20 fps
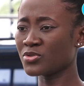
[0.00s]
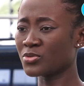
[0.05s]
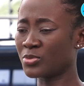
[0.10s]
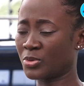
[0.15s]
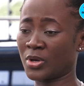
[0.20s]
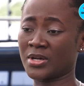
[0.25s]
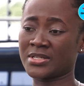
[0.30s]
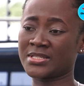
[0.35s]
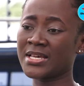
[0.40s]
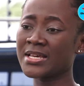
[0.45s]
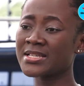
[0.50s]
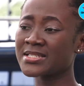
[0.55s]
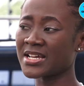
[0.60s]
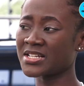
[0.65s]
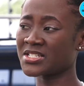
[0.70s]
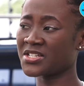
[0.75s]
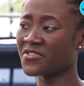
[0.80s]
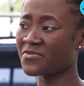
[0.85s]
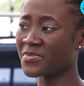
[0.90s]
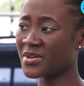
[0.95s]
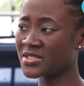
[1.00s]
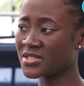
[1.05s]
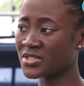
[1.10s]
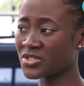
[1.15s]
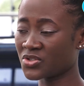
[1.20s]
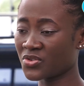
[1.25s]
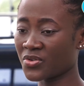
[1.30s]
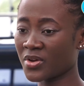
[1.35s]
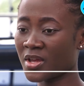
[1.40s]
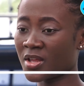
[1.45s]
Because his achievement
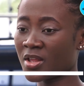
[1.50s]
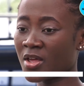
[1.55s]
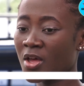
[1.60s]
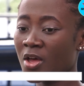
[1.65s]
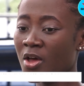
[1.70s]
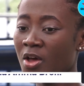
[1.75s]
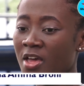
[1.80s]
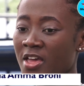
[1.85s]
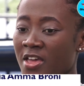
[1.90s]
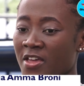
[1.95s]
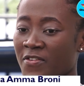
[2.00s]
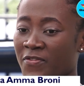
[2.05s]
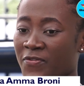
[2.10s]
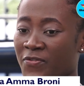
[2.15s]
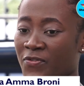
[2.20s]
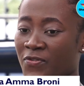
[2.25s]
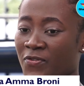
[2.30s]
is great. Okay. If